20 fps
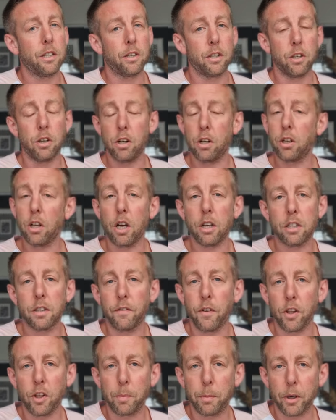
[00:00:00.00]
There are lots
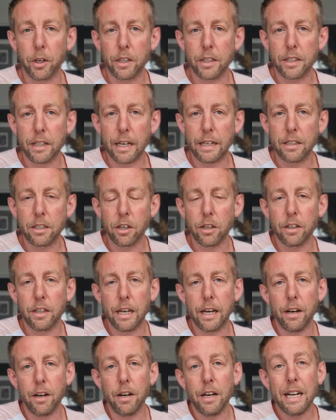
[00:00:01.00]
of other booking sites out
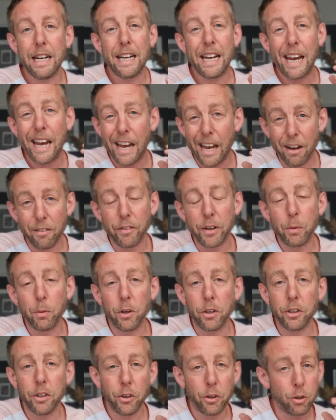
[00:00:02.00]
there.
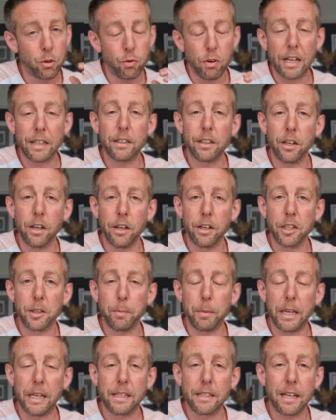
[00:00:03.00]
Everyone who's renting out a
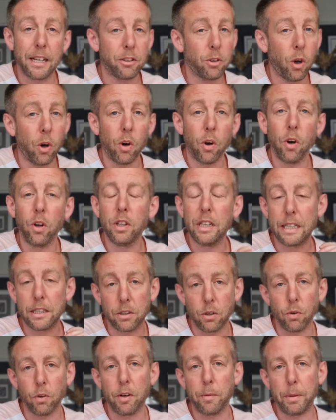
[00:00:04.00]
space at all is
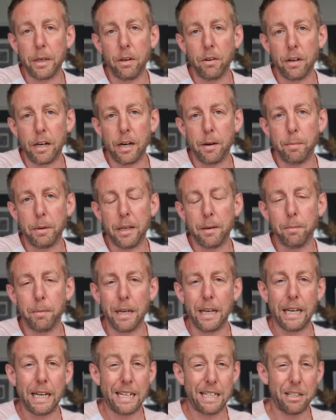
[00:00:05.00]
going to be on Airbnb.
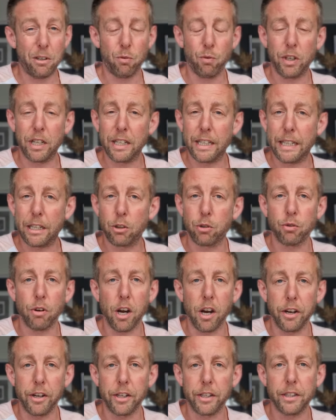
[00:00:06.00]
It's a really
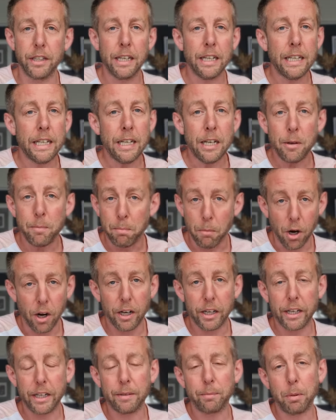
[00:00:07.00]
crowded
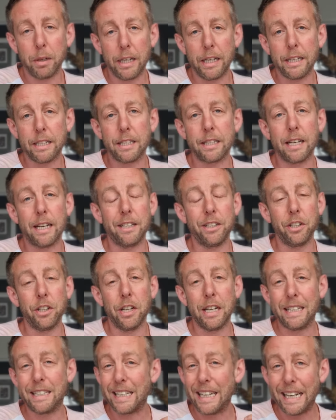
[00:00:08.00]
marketplace
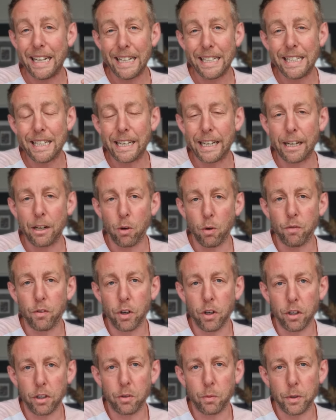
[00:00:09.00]
and it's easy to get
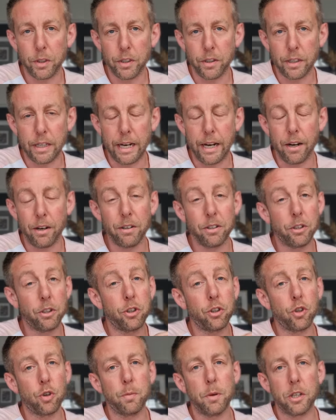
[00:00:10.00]
overlooked when you're there. There's
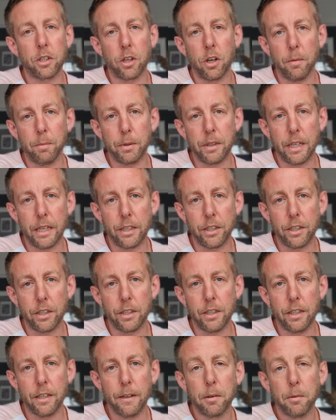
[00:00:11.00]
so much
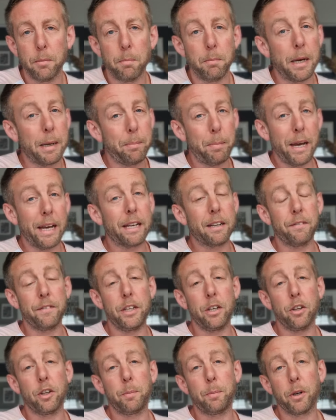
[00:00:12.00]
competition. My pick of
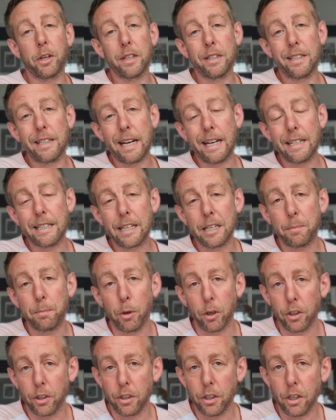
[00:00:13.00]
the other booking sites is
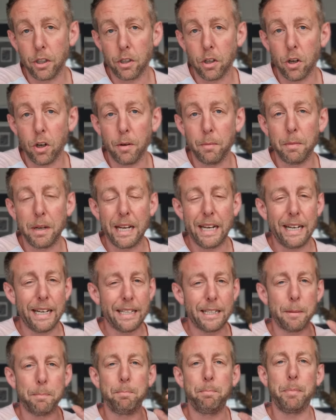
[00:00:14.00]
booking.com. It
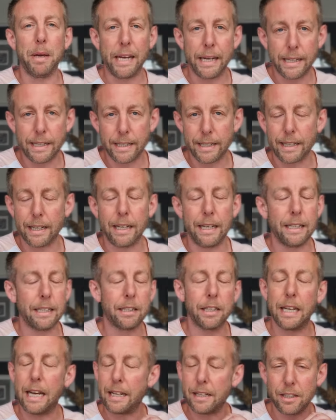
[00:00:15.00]
is a beast.
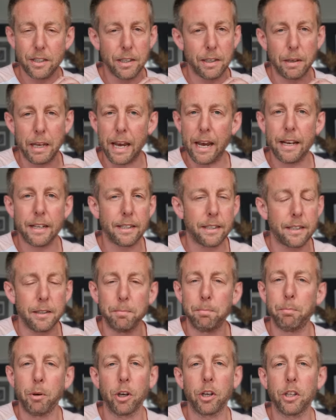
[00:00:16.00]
It gets guests
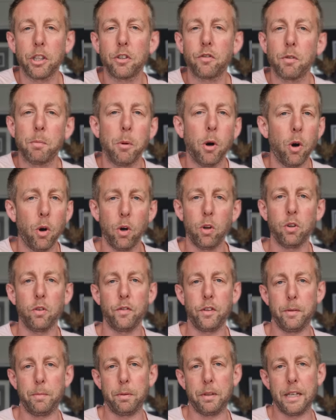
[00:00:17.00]
and bookings from all
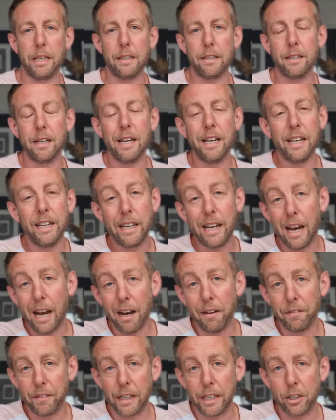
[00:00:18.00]
over the place. You
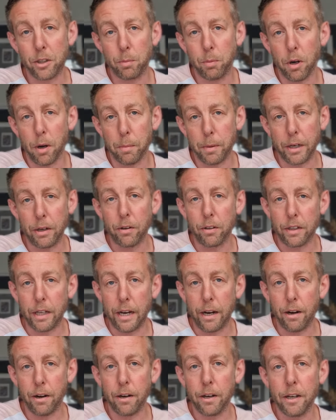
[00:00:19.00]
have to get your property on
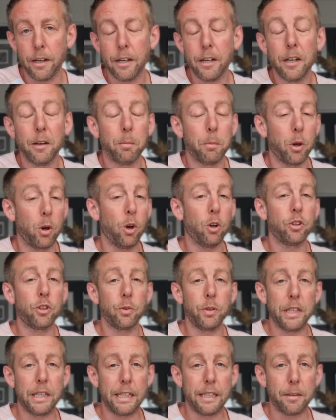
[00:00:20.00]
there. But
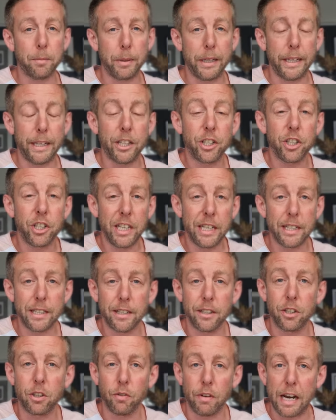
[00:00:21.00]
also you need to be
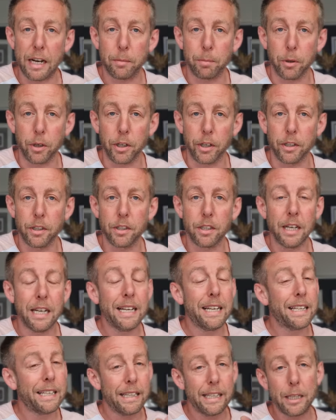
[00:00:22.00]
chasing direct bookings.
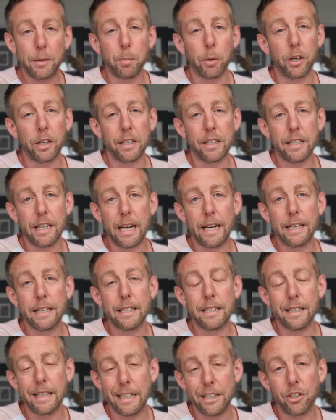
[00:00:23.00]
These booking
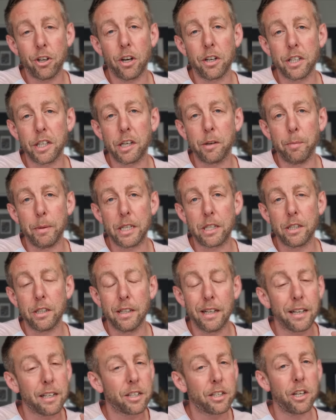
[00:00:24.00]
sites, they charge a
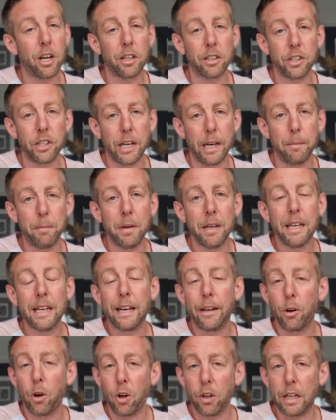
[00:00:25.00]
commission and it's not cheap.
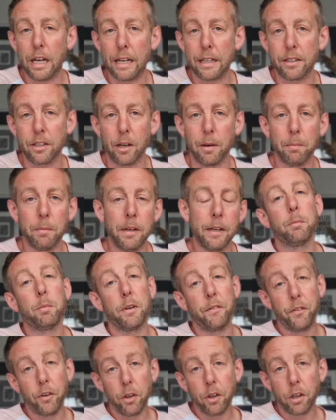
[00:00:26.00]
It all adds up.
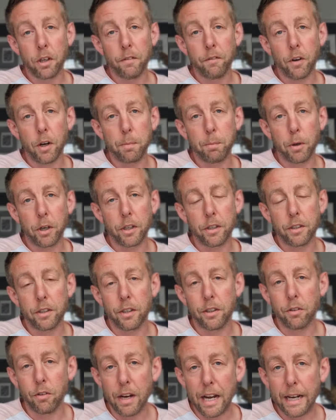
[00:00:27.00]
But if you can convert bookings
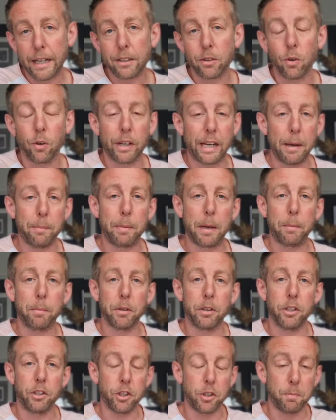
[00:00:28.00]
to direct or get
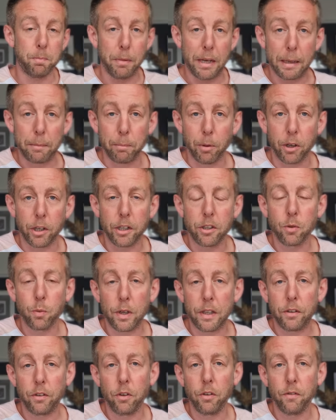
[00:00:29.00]
people to just make bookings
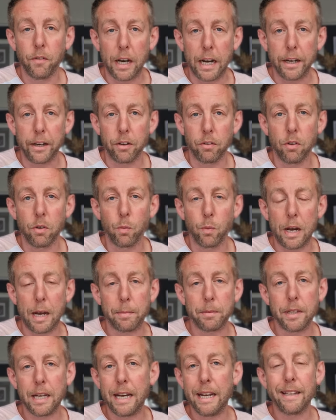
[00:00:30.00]
with you via your own
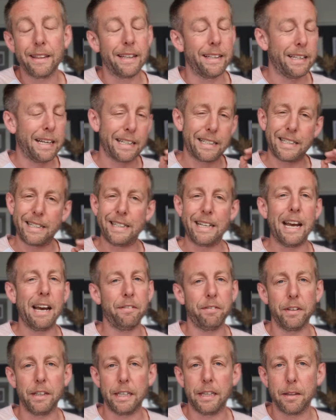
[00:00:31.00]
website, then that's
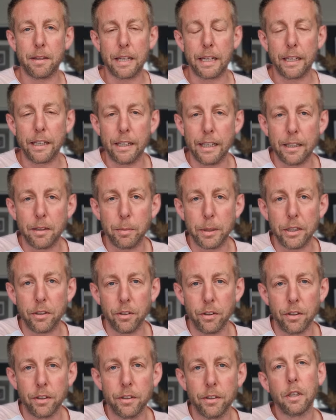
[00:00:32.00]
definitely the thing you need to be
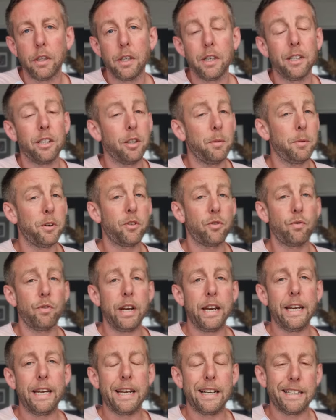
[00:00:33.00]
doing. Number
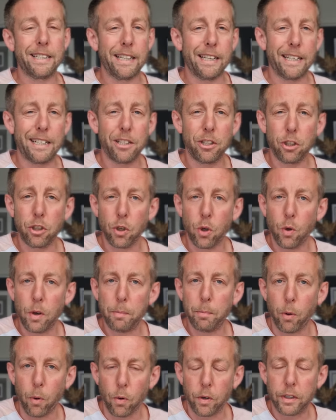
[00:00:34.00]
three is that it's so
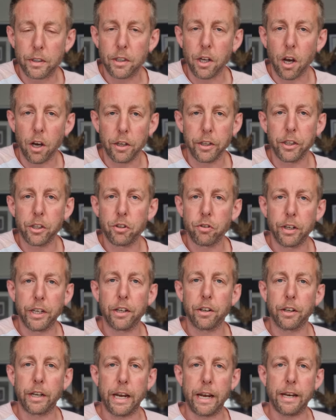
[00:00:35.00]
important how you treat
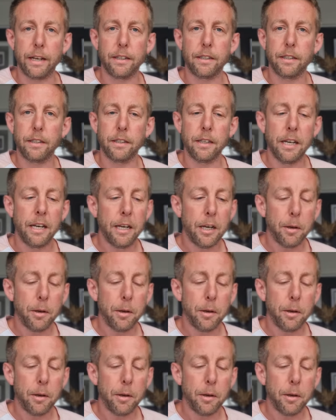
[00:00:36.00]
your guests.